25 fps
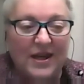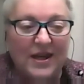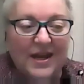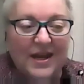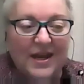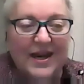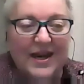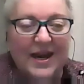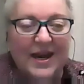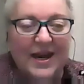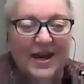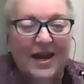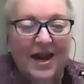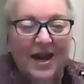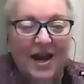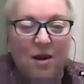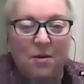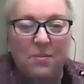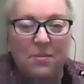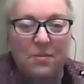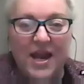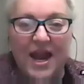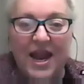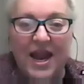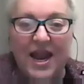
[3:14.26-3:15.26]
Um,
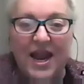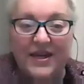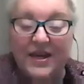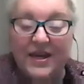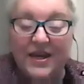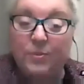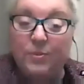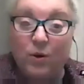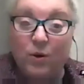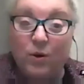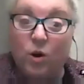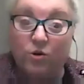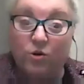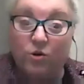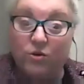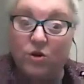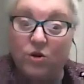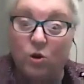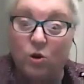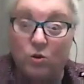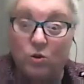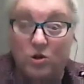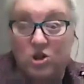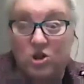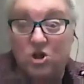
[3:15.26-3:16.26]
and it'd be worth
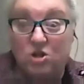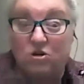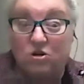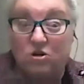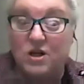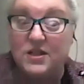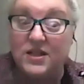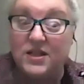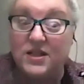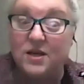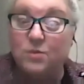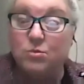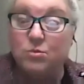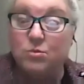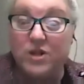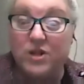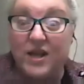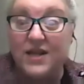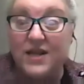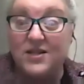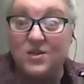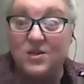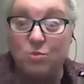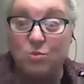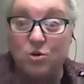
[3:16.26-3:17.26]
going to because Kimberly
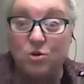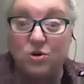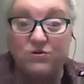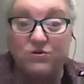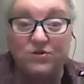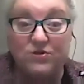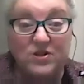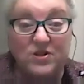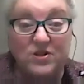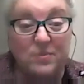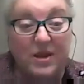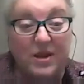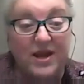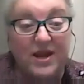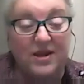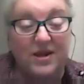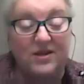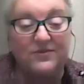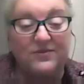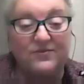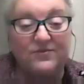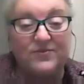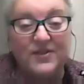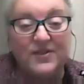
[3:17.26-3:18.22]
has a beautiful smile.